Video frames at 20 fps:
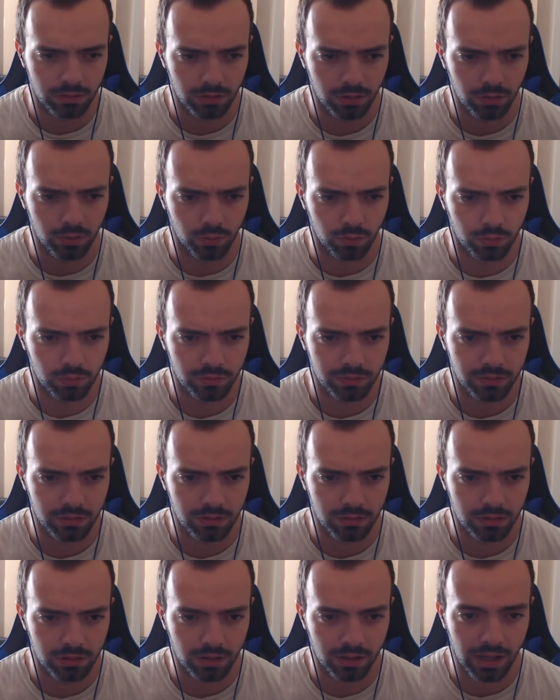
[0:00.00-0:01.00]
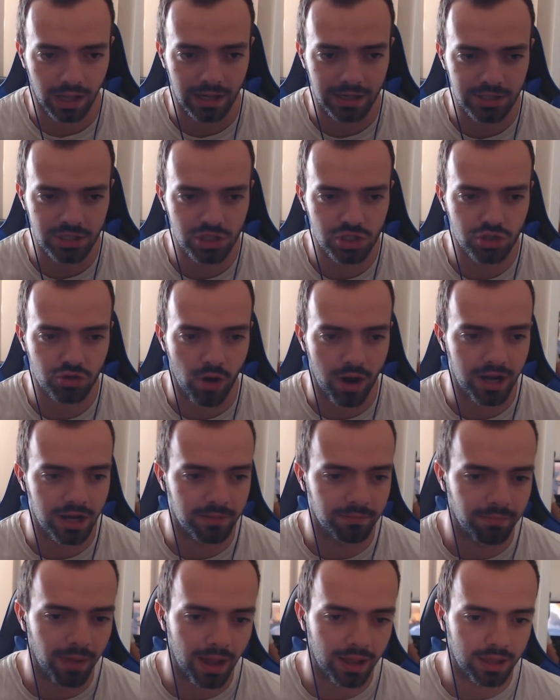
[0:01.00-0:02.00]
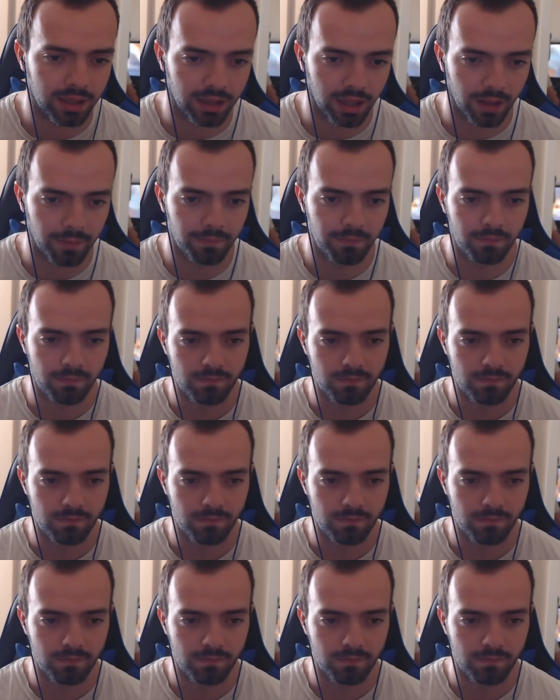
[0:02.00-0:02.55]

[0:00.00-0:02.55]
Oh, okay. At least she's training back again.